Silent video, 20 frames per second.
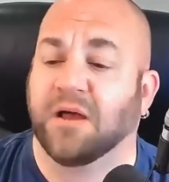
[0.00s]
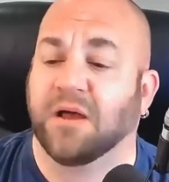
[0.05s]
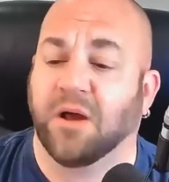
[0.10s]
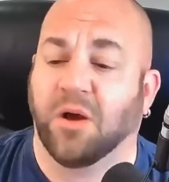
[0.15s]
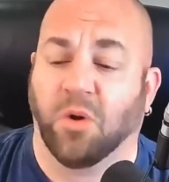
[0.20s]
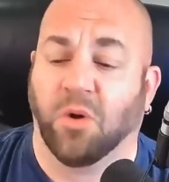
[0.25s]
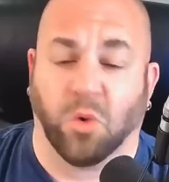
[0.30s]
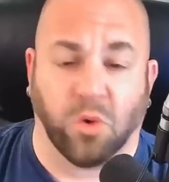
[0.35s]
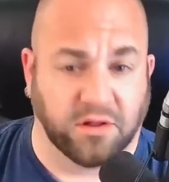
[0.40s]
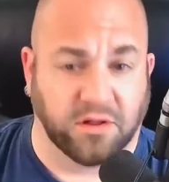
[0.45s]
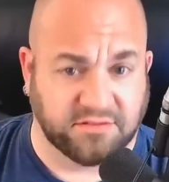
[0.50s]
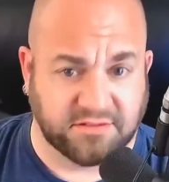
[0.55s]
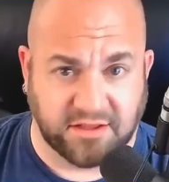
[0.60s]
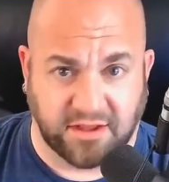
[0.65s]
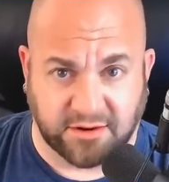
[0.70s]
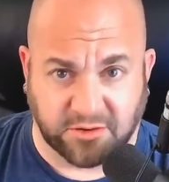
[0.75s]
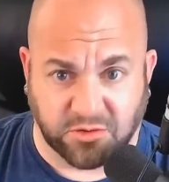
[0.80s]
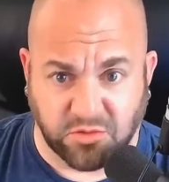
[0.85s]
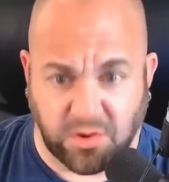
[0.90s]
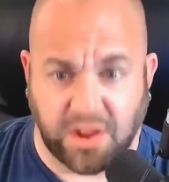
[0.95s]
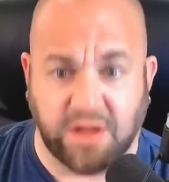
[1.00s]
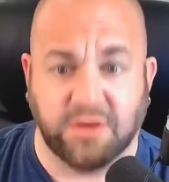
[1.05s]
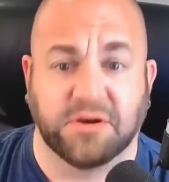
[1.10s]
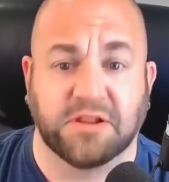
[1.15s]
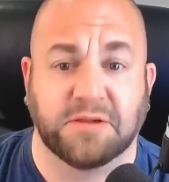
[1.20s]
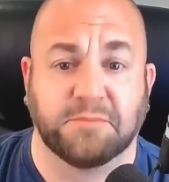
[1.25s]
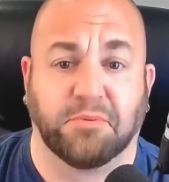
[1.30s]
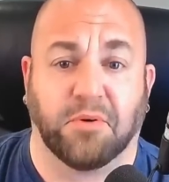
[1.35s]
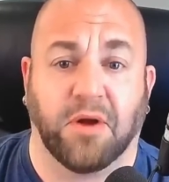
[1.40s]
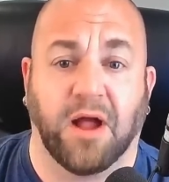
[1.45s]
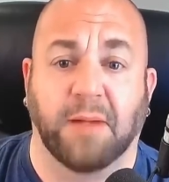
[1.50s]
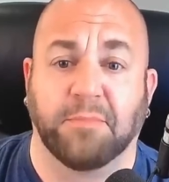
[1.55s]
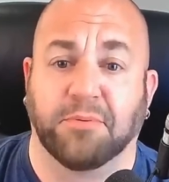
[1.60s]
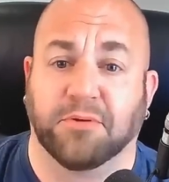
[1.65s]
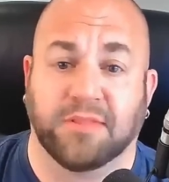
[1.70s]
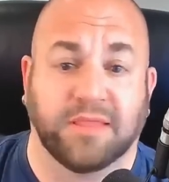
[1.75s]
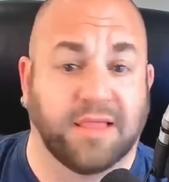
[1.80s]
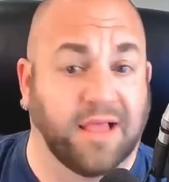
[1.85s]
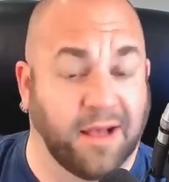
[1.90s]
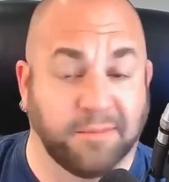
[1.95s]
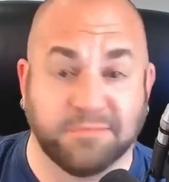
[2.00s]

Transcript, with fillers: or it's not grounded properly.